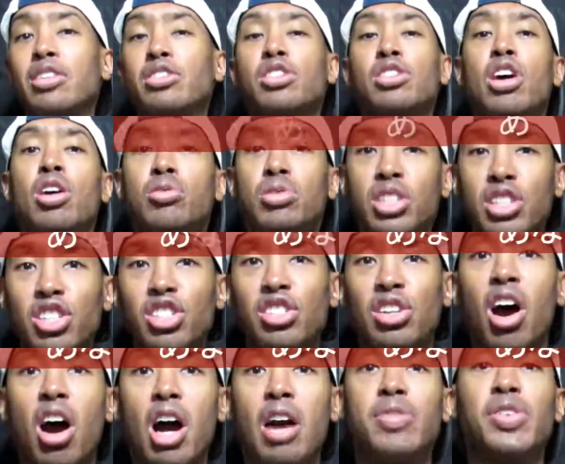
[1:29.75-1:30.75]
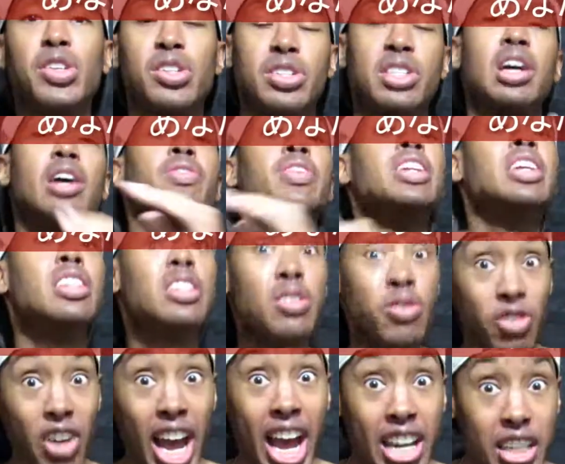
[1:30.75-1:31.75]
So don't just starve yourself. It is a
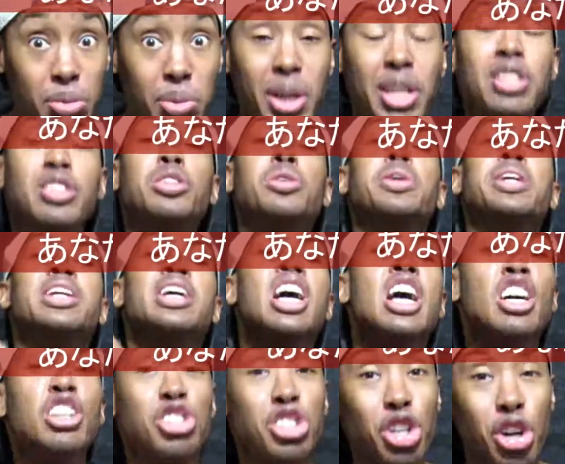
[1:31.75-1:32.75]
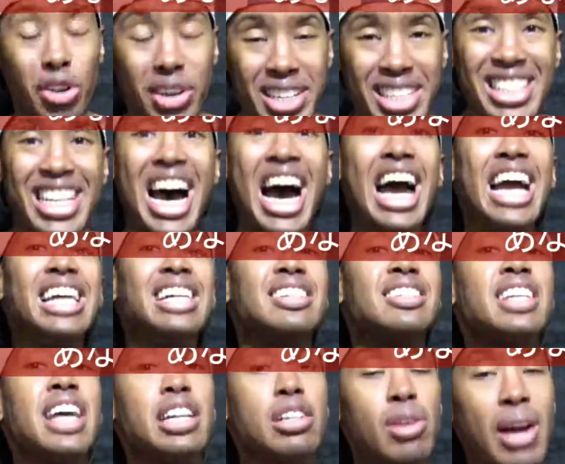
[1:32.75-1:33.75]
fast way to do it. Certain diets
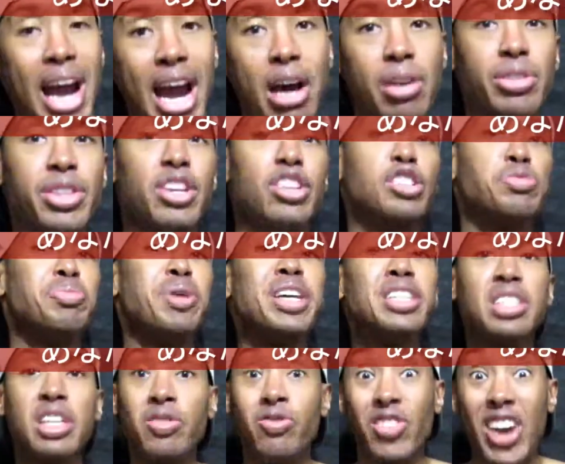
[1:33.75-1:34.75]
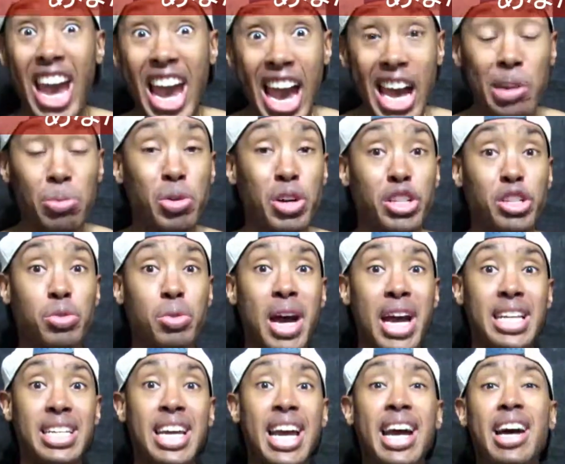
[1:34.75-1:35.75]
that are out there, especially fad ones
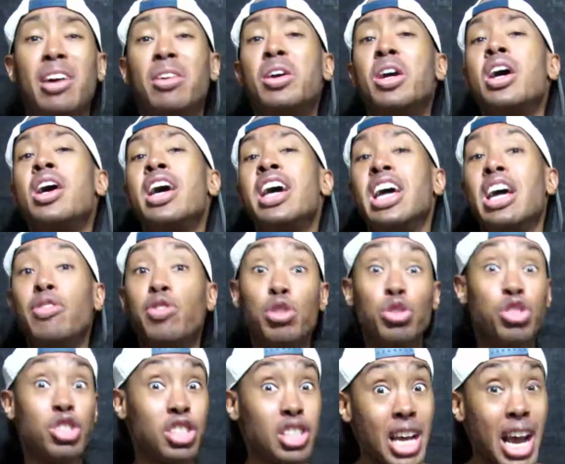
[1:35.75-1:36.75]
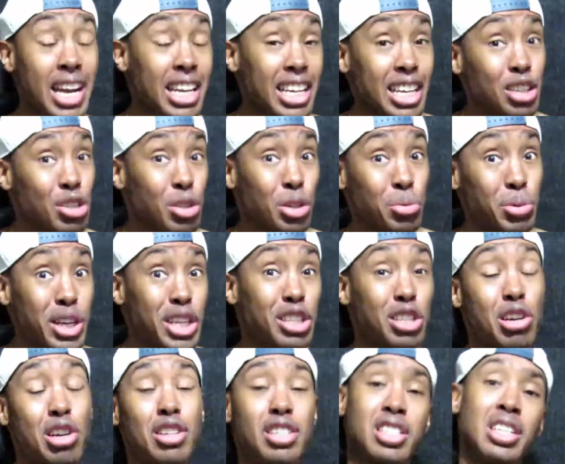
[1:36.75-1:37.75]
right now, if you study and do the
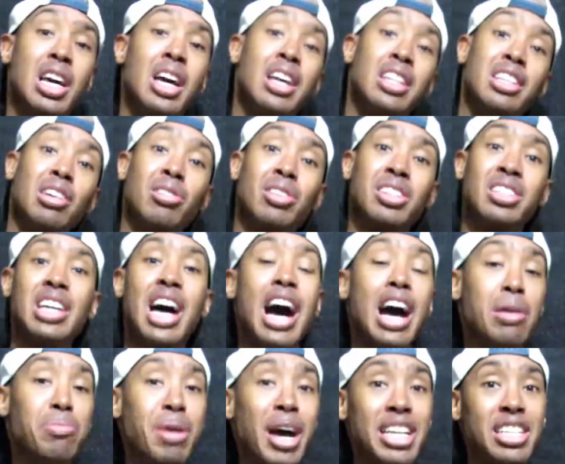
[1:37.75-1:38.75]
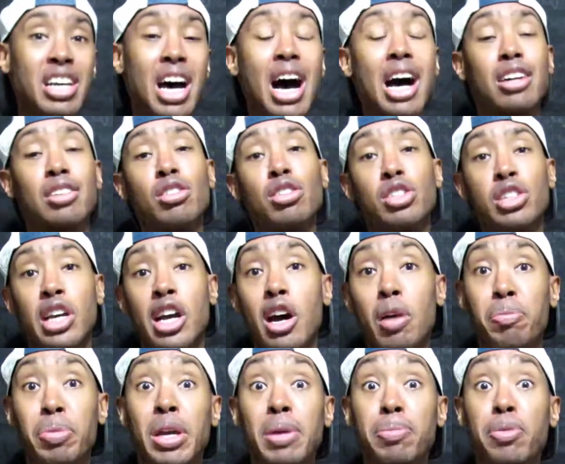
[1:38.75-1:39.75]
research, they're designed by doctors to
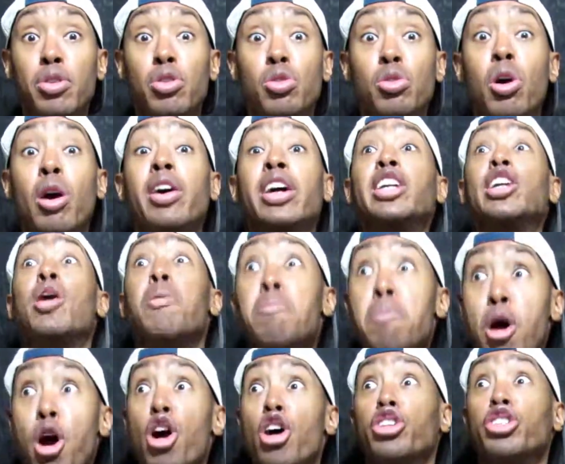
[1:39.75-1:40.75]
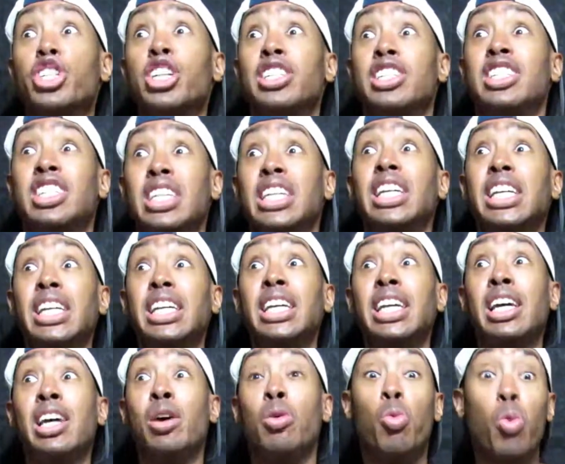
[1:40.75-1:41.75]
help people who are in emergency
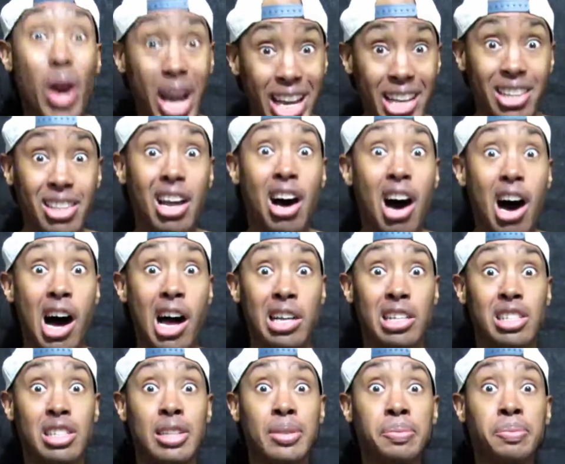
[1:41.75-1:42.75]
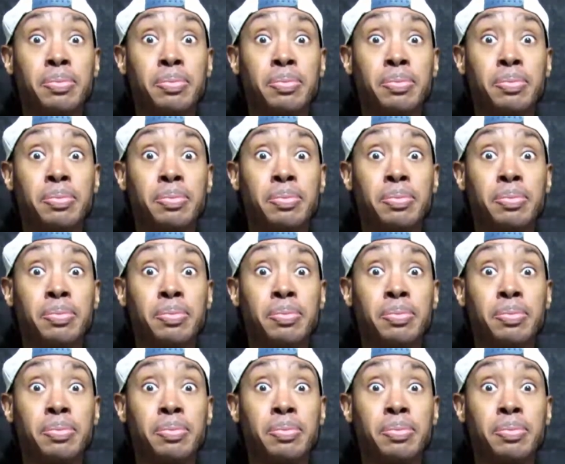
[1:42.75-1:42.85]
weight loss.